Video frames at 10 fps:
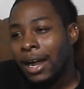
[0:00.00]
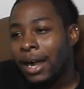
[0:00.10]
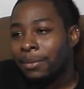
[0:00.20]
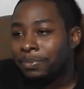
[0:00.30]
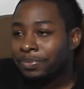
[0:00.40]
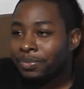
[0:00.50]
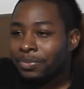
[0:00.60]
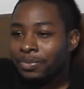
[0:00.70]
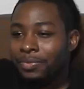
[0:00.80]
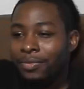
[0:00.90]
Um,
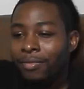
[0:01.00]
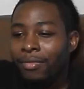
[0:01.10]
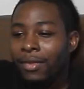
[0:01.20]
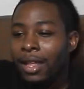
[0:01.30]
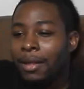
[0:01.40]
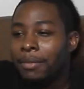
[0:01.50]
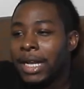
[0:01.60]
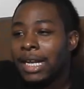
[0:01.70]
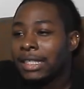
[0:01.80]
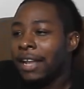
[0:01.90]

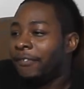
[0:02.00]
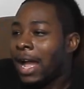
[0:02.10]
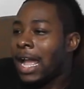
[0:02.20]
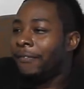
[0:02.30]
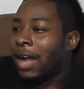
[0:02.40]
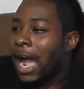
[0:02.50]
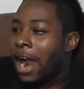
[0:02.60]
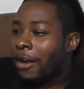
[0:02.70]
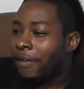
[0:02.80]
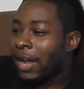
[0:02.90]
because if I if I
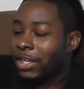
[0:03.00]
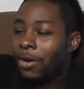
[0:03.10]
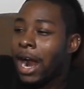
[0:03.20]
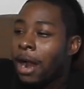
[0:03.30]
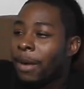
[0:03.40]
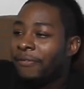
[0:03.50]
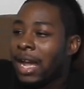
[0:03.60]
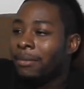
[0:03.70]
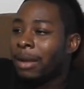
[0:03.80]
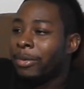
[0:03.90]
hire if I don't hire my
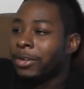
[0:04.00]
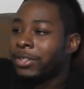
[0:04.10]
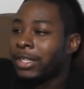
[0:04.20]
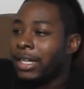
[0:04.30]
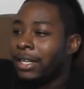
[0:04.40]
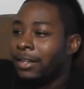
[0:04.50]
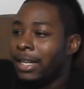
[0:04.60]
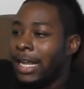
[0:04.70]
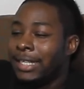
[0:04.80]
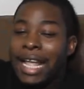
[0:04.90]
family members,
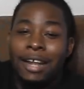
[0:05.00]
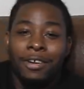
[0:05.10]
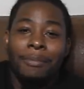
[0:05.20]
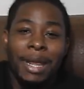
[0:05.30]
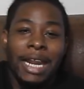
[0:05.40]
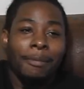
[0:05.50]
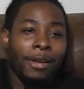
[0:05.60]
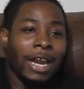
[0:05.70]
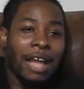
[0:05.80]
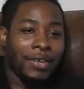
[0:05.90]
is that going to mean I'm
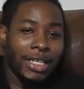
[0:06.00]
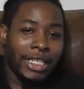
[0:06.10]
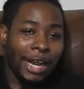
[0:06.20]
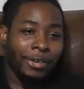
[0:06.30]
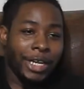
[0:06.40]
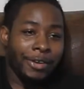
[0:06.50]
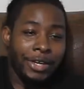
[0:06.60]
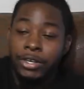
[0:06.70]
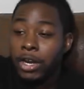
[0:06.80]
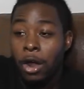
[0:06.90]
not going to have a good
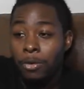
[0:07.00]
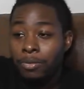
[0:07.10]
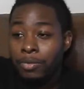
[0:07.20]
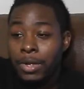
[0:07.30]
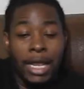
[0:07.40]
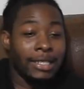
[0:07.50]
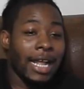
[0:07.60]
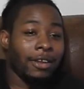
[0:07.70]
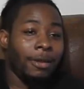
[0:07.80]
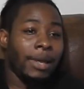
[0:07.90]
secretary? No. Is
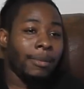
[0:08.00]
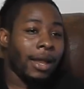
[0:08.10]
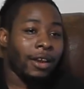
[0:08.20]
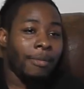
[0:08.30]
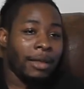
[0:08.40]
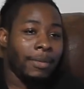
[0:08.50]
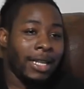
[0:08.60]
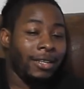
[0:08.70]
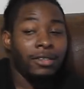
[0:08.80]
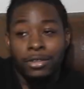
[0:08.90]
that going to mean I'm not going to make
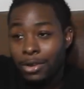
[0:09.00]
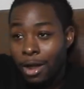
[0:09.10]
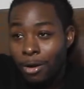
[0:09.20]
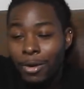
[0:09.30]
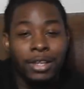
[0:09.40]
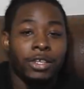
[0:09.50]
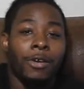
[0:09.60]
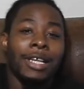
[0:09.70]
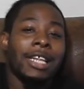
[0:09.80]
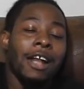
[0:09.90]
money? No.
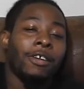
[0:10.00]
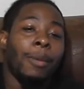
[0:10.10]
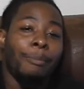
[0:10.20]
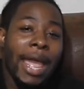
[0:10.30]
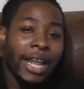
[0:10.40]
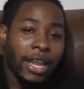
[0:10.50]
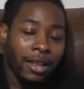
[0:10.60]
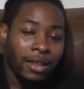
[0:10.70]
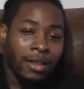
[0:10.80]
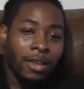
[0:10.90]
So it's not going to
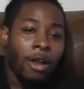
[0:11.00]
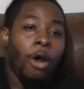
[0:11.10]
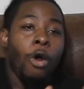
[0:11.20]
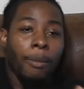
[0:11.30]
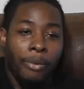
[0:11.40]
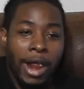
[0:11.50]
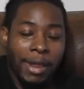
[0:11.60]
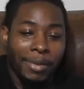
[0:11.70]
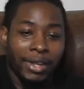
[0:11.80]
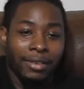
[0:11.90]
make or
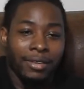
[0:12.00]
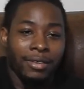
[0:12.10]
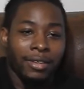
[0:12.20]
break me.